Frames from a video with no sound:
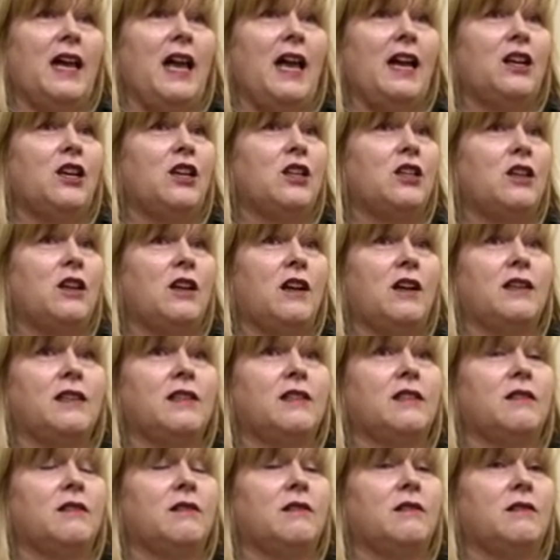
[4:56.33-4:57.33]
I could
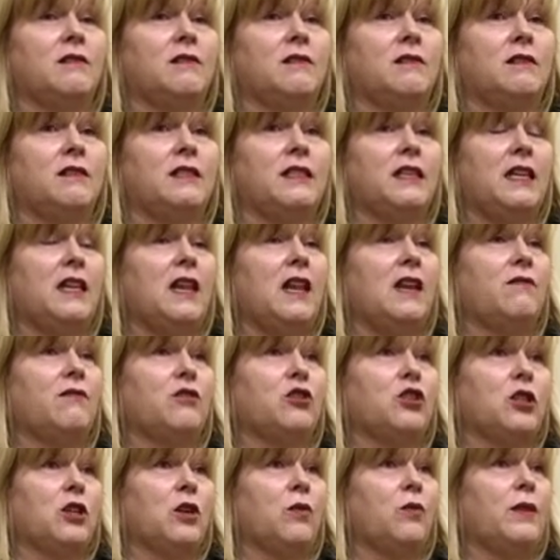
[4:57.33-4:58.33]
not get out of
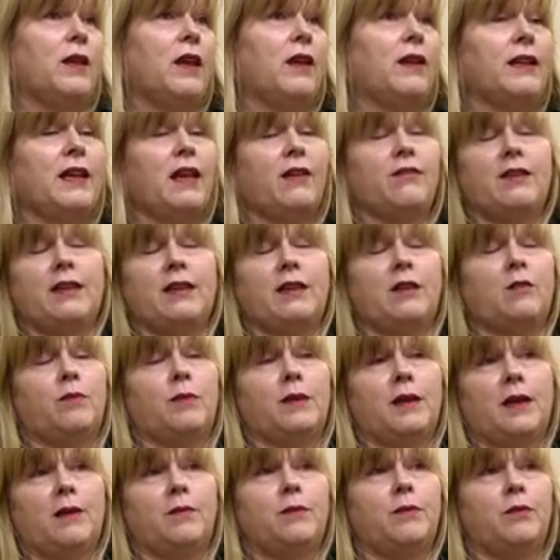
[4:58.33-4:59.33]
a chair without having
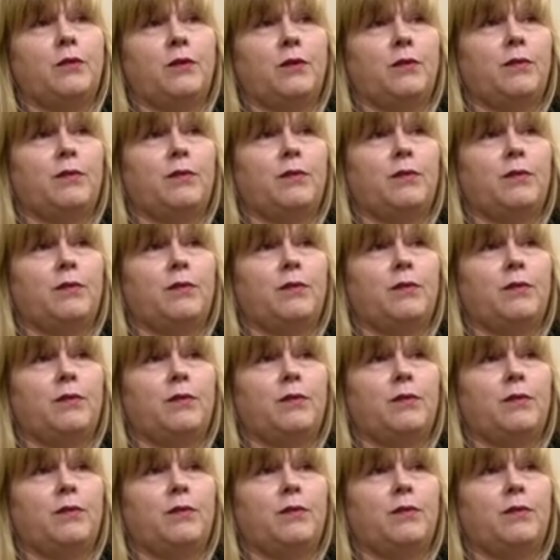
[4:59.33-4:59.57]
help up.